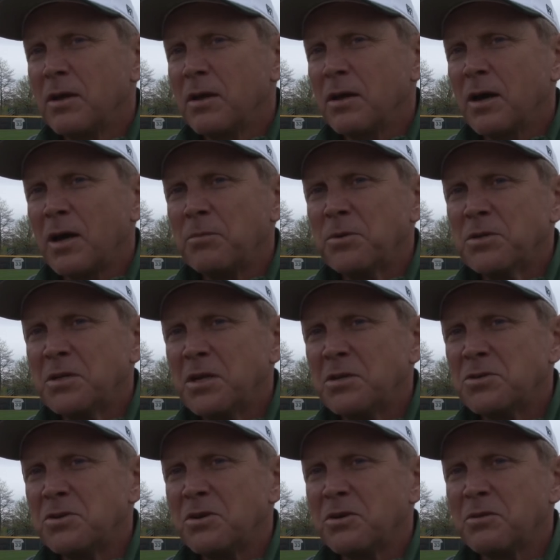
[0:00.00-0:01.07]

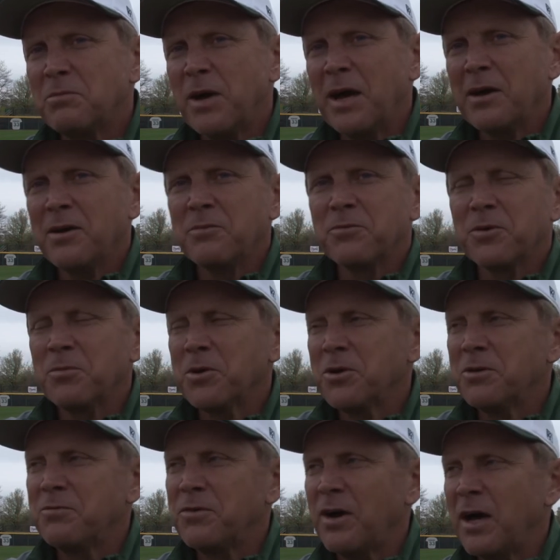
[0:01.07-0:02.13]
competition or back up from a
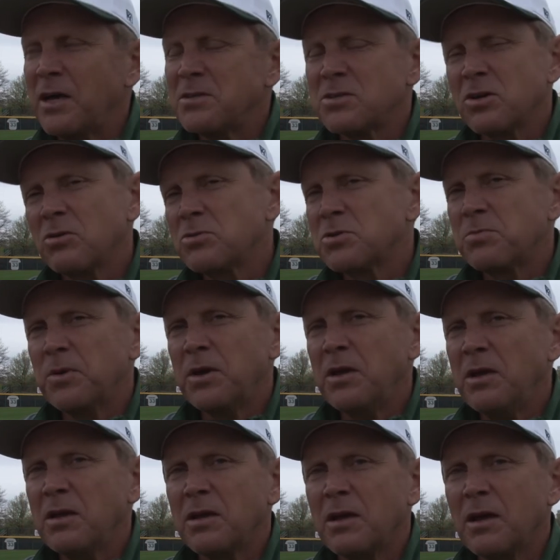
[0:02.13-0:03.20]
good fight, so to
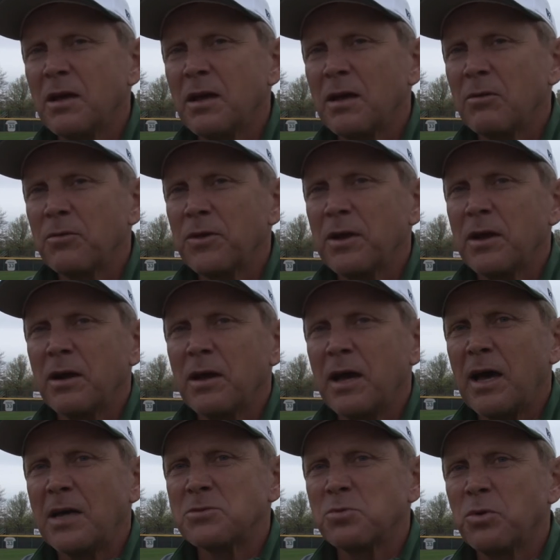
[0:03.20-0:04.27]
speak, and uh, I don't think our
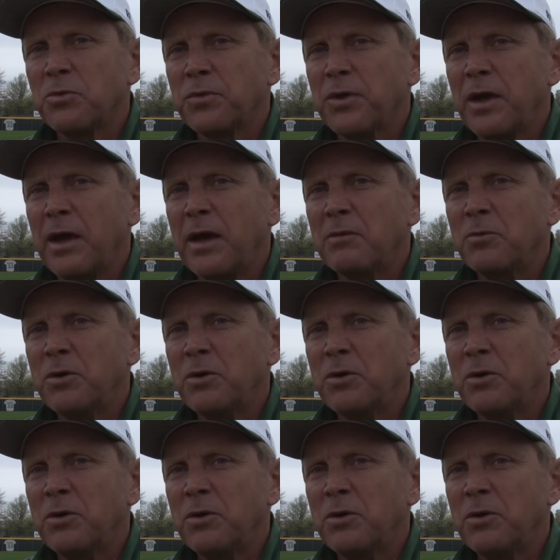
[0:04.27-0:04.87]
guys want that.